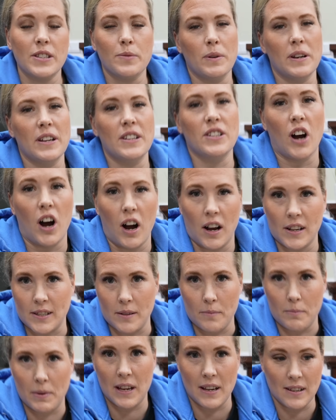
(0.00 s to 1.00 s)
one is
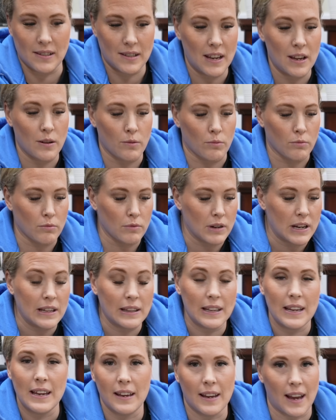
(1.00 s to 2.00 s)
awesome because it
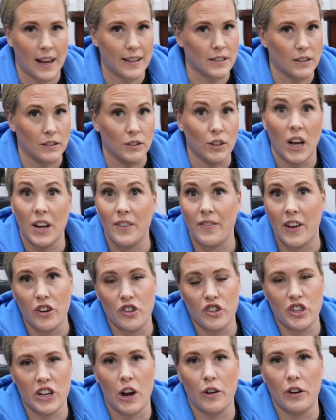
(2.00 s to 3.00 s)
really gets a lot of
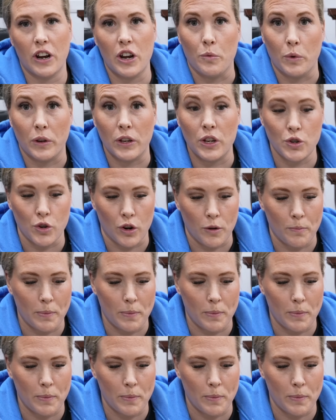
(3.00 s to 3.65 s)
energy out in a really short